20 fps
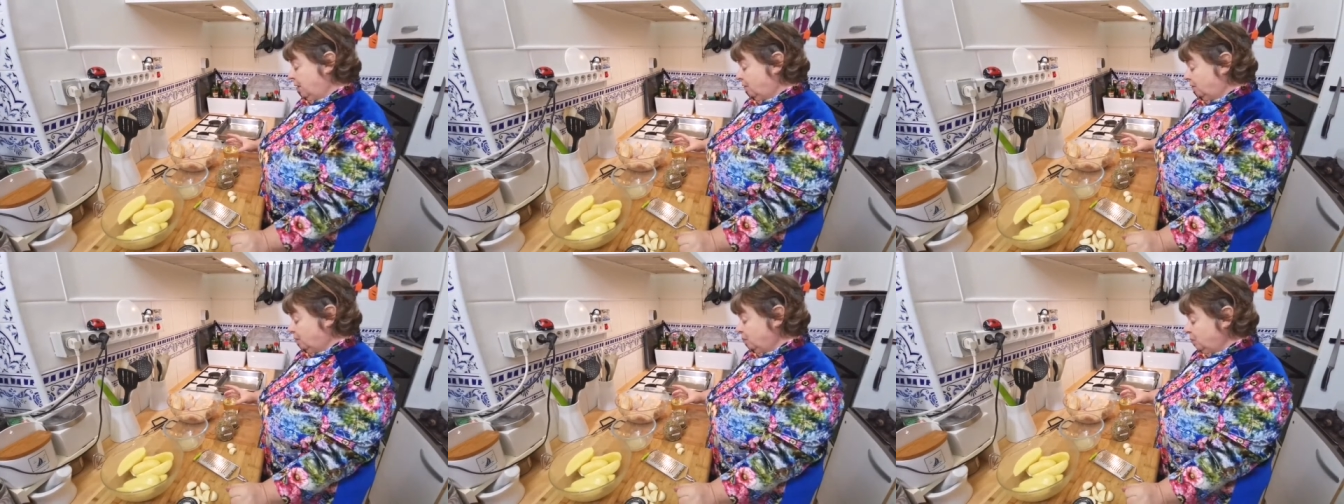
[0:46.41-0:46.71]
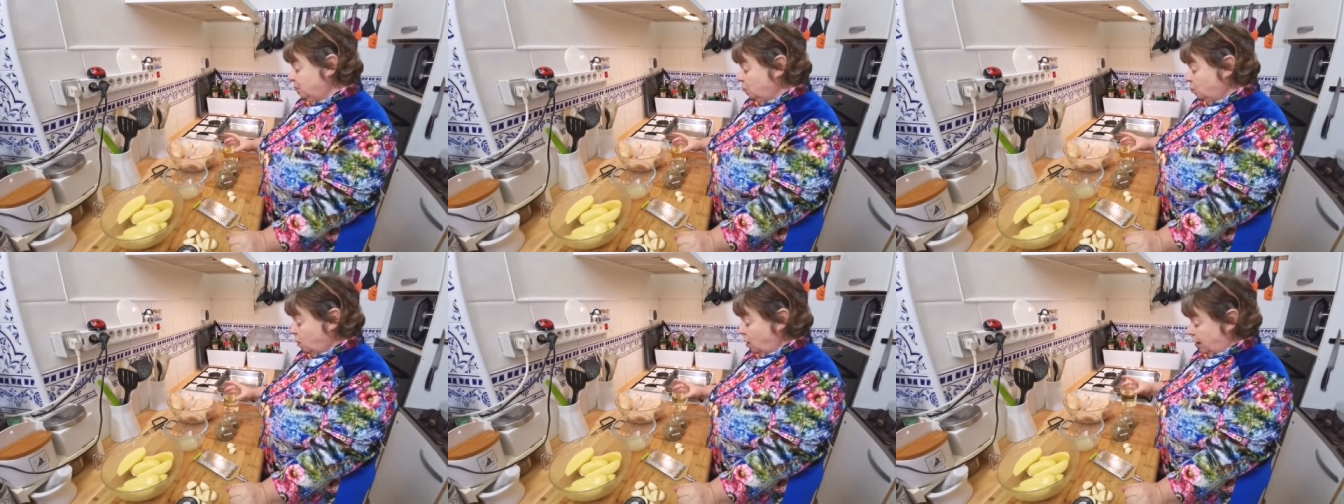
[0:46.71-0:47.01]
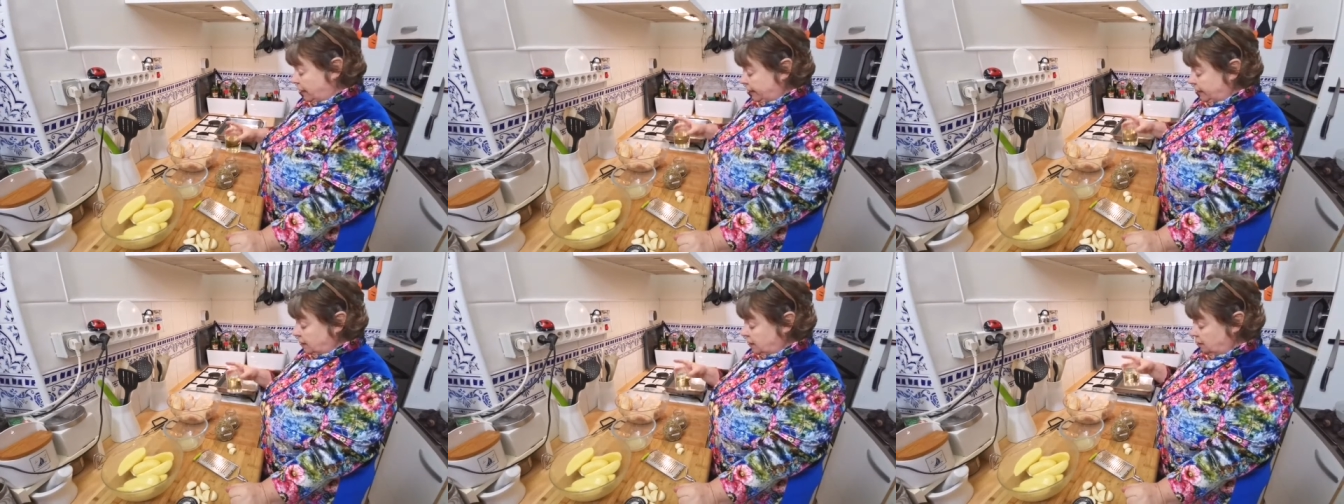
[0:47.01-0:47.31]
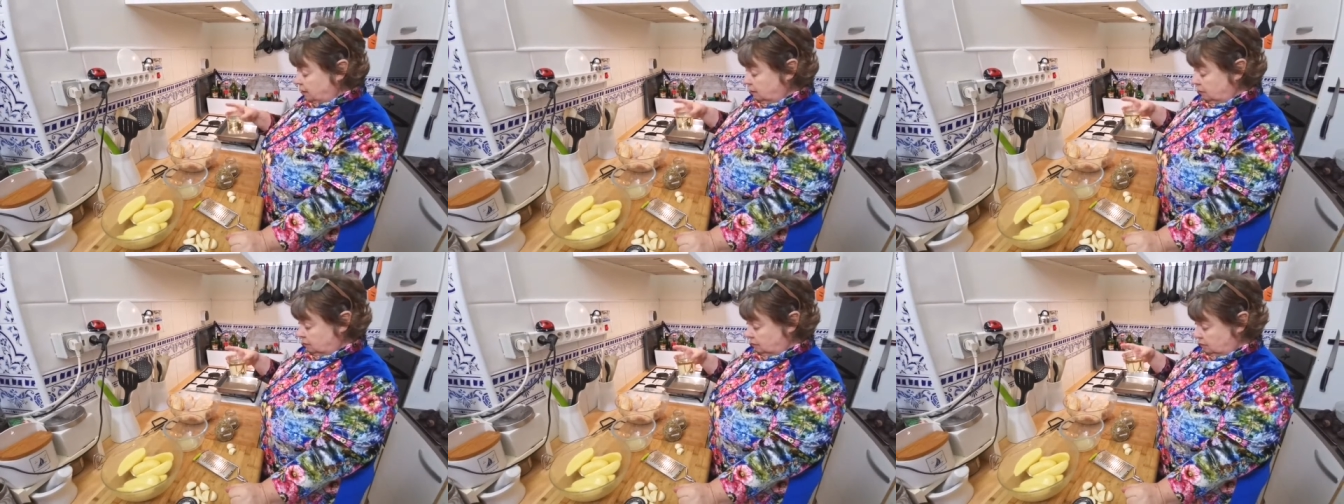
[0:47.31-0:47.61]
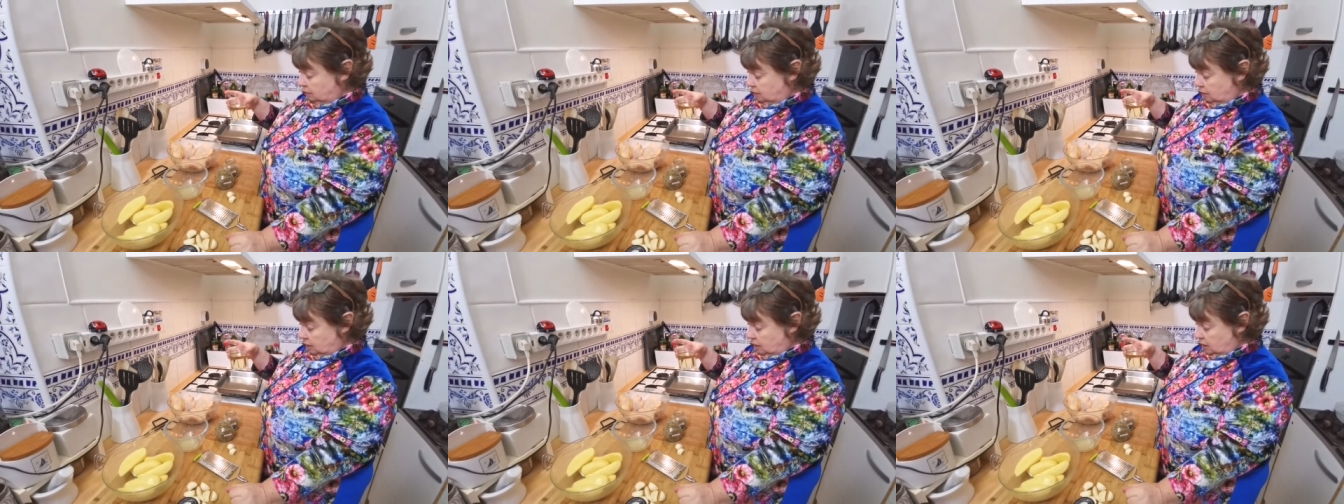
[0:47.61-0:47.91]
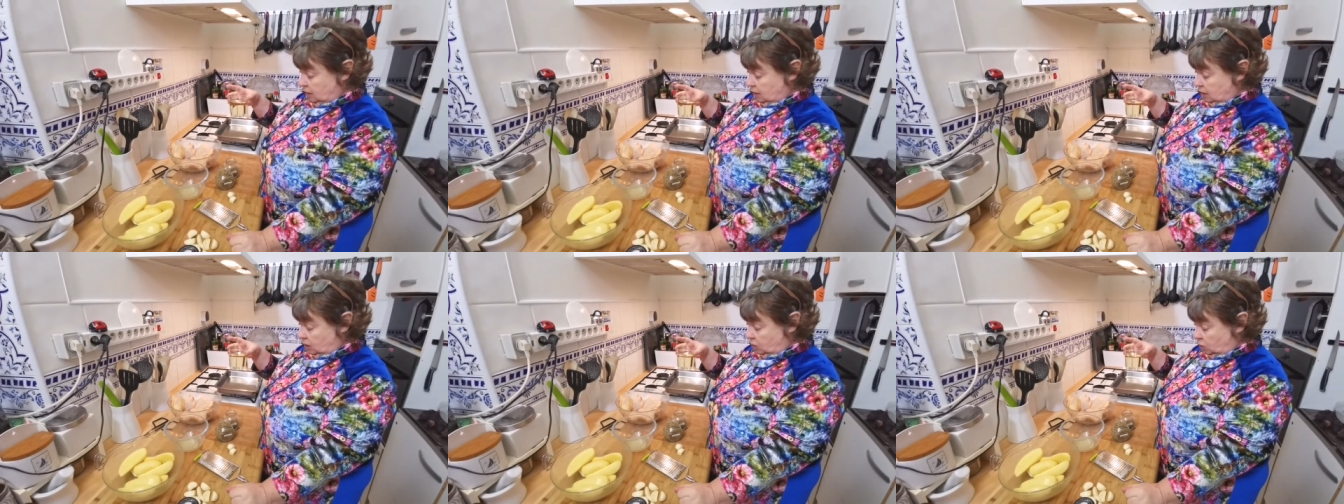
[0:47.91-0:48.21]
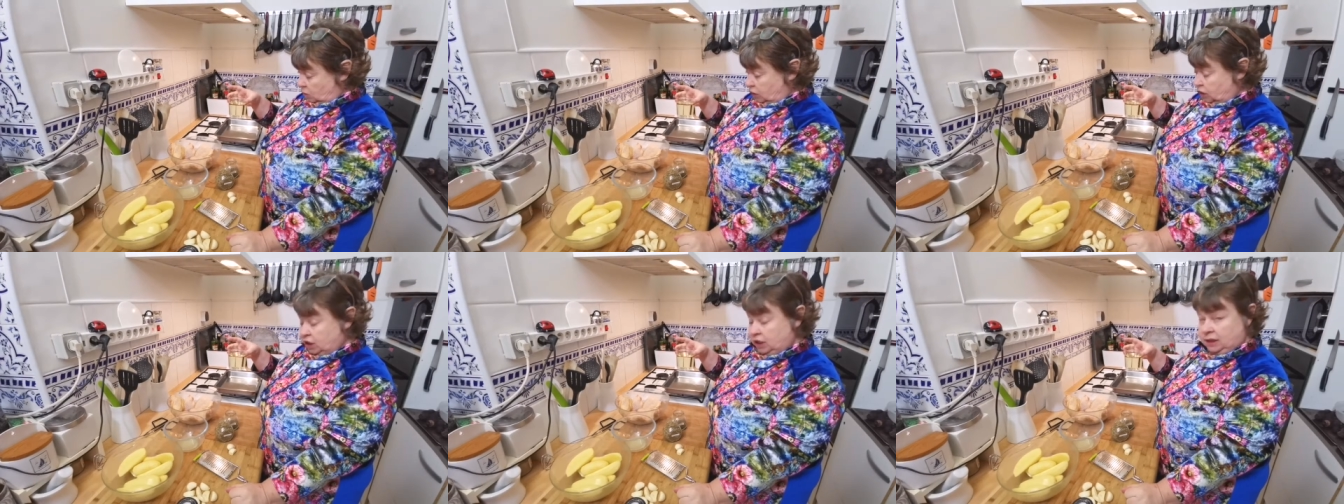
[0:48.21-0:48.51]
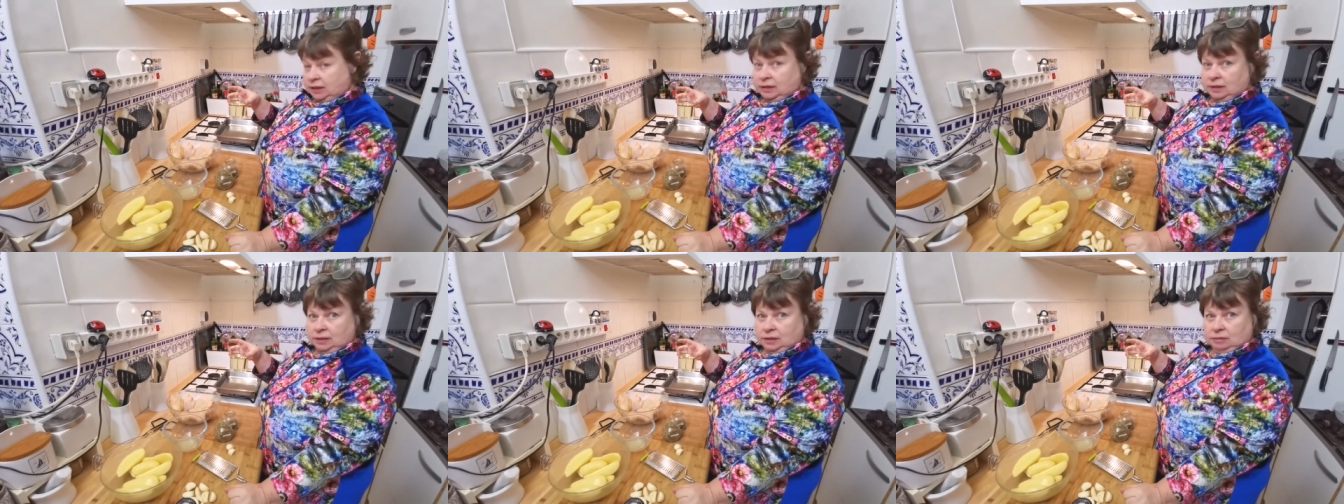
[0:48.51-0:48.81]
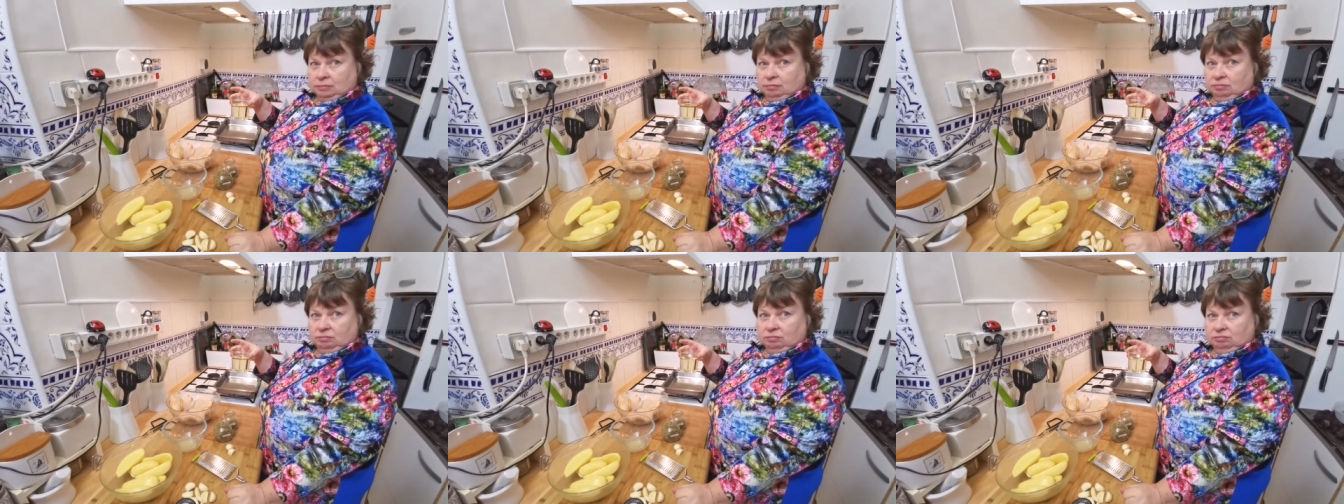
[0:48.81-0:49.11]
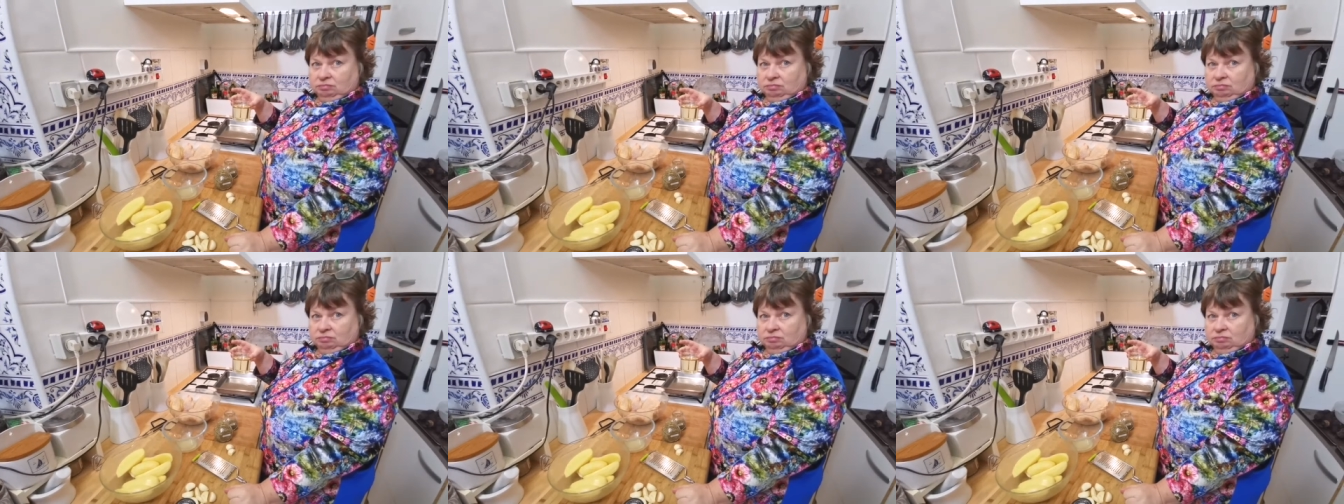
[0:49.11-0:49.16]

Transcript: from the wine, which is,